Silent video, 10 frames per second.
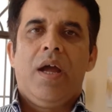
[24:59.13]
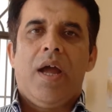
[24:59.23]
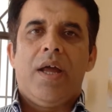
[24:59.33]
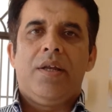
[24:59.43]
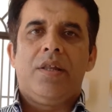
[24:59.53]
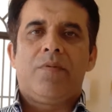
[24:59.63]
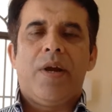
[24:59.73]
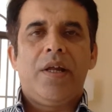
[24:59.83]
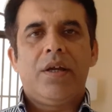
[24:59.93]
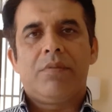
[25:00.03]
And his
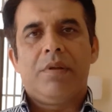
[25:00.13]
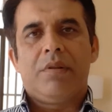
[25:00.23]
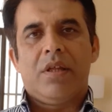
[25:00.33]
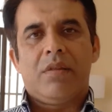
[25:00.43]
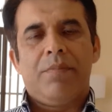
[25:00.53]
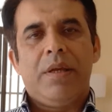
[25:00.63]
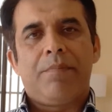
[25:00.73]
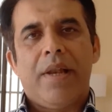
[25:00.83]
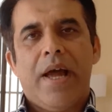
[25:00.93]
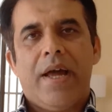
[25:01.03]
wedding is
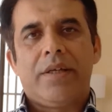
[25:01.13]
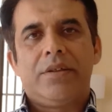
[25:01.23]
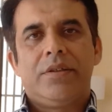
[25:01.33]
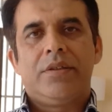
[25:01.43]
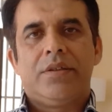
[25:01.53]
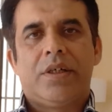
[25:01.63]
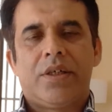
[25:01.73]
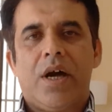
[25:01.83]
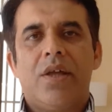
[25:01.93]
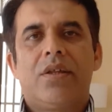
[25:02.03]
being planned. The
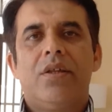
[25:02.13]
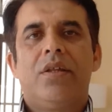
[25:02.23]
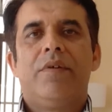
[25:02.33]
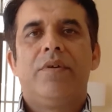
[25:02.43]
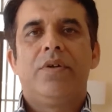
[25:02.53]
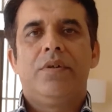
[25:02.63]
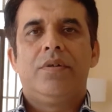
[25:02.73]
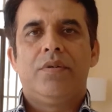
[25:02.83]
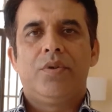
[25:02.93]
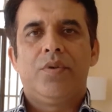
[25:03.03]
task is given
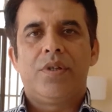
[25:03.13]
to his